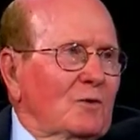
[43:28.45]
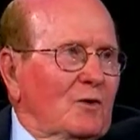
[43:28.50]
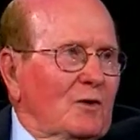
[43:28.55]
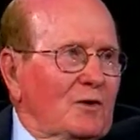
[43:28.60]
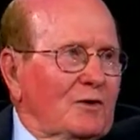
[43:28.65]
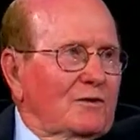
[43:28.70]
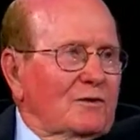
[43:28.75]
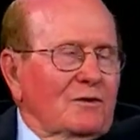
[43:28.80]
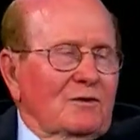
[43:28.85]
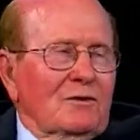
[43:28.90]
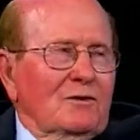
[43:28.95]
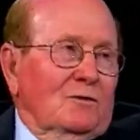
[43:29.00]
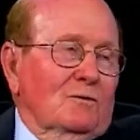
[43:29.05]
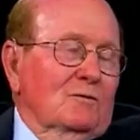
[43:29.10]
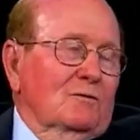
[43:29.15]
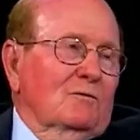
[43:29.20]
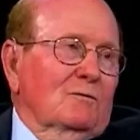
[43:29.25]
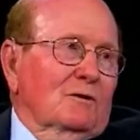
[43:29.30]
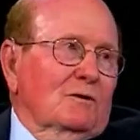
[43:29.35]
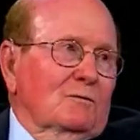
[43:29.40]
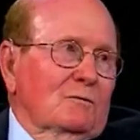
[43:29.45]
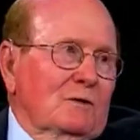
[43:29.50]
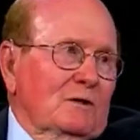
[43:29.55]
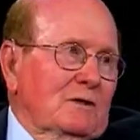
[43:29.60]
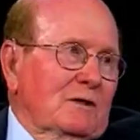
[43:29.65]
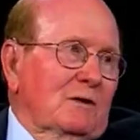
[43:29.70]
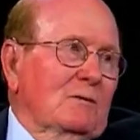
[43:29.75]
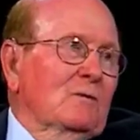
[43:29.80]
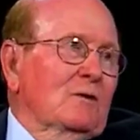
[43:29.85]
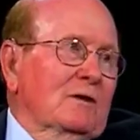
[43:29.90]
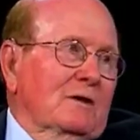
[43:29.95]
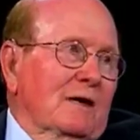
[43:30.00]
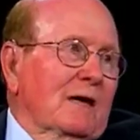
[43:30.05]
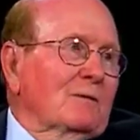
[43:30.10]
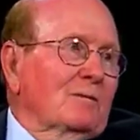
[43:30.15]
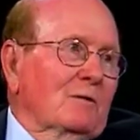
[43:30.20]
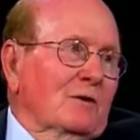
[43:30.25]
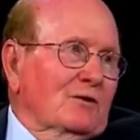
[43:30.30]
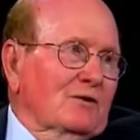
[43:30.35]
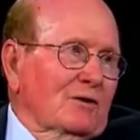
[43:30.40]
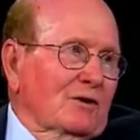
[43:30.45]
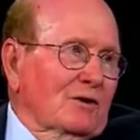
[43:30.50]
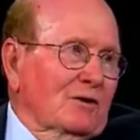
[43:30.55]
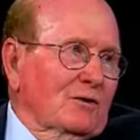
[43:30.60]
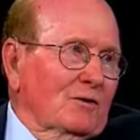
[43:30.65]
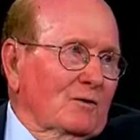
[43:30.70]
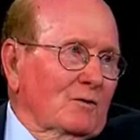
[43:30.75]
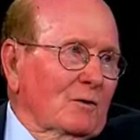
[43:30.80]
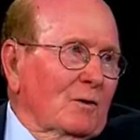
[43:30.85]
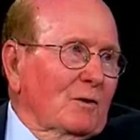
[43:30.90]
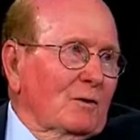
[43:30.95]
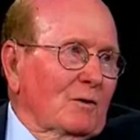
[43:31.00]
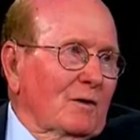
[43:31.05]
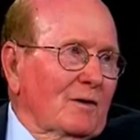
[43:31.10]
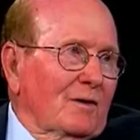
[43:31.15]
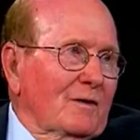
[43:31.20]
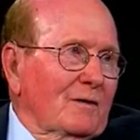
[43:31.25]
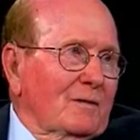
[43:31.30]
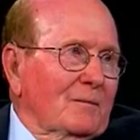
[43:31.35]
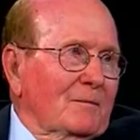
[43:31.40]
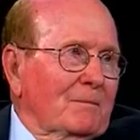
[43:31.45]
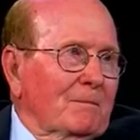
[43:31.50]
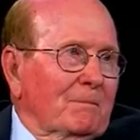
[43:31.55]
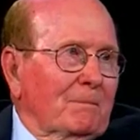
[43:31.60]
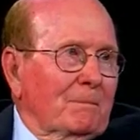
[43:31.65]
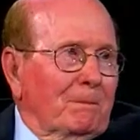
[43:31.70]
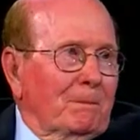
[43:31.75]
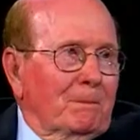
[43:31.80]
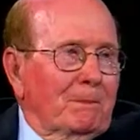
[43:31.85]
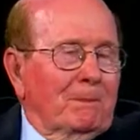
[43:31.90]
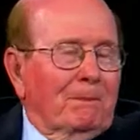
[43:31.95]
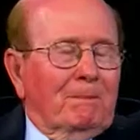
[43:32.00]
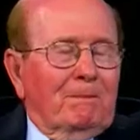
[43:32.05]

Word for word: boys, which means they weren't that much younger than we were. I know.